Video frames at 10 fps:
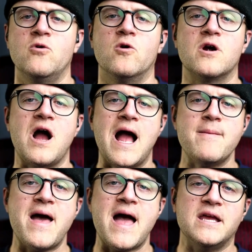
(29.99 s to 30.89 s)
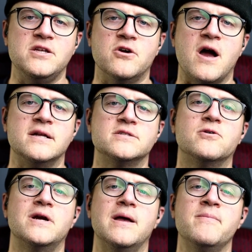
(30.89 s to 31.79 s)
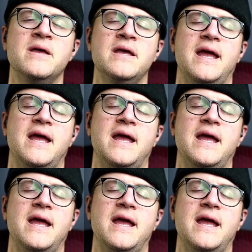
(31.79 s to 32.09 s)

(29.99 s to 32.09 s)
or iMag in your auditorium.